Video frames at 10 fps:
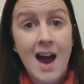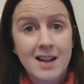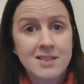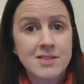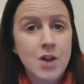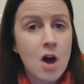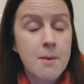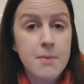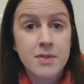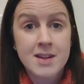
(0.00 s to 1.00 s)
And
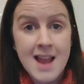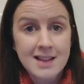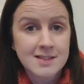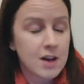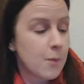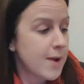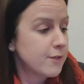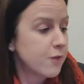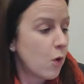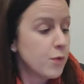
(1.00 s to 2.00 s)
the next thing I
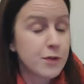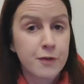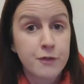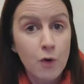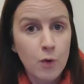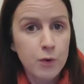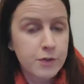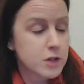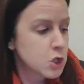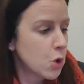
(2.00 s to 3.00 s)
went for, the
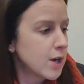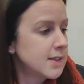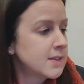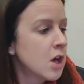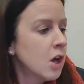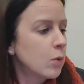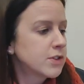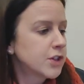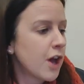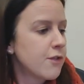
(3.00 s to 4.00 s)
fourth choice,
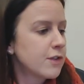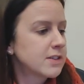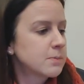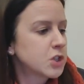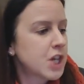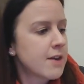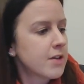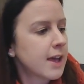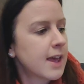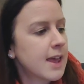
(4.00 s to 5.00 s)
was to go for some
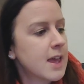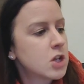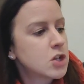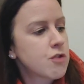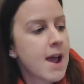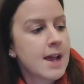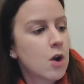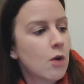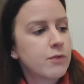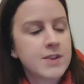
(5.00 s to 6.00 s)
Cherokee
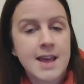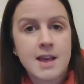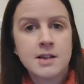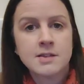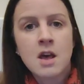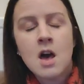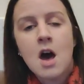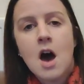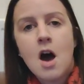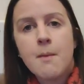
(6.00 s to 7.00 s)
Trail of Tears
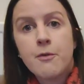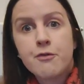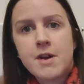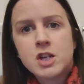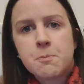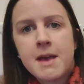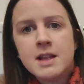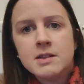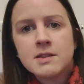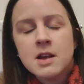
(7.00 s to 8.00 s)
French
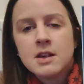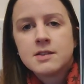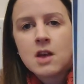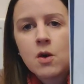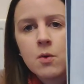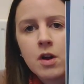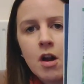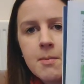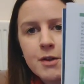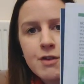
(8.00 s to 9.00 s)
beans. So
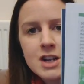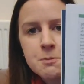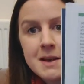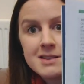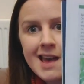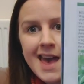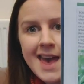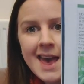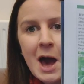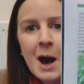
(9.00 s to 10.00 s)
climbing French beans
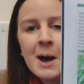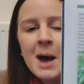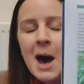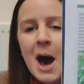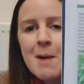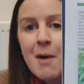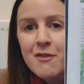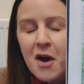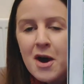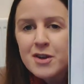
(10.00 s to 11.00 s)
here.
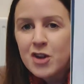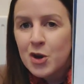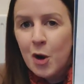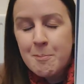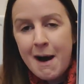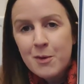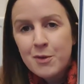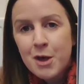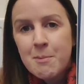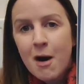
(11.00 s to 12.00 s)
I've heard a lot
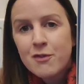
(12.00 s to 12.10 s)
about them.